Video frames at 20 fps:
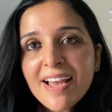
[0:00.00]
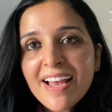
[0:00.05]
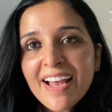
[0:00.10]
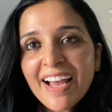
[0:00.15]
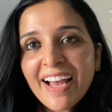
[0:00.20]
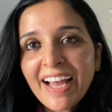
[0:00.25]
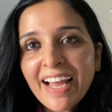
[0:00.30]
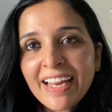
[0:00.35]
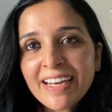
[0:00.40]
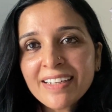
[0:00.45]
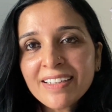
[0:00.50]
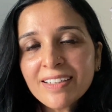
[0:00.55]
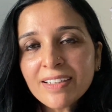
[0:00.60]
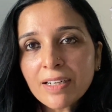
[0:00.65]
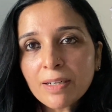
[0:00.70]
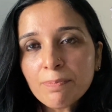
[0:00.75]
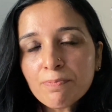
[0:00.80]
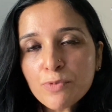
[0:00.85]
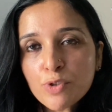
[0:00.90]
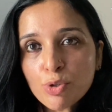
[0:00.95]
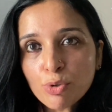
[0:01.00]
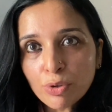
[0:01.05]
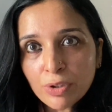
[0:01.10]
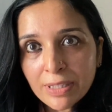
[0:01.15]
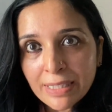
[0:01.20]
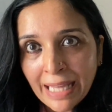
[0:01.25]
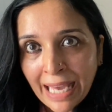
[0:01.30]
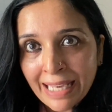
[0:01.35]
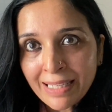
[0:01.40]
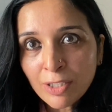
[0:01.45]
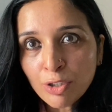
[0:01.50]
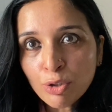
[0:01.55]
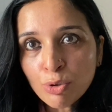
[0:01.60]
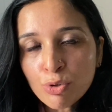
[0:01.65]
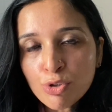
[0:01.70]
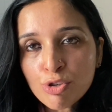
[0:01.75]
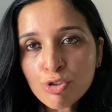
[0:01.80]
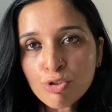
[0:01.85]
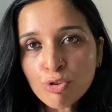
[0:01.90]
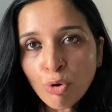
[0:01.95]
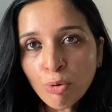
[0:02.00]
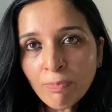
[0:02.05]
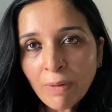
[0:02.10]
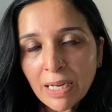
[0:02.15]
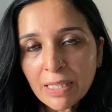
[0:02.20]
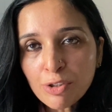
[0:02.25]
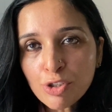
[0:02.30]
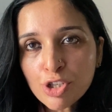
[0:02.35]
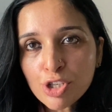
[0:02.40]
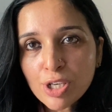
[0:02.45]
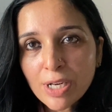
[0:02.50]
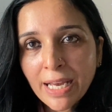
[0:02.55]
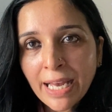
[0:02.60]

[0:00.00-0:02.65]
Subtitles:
And so thank you so much.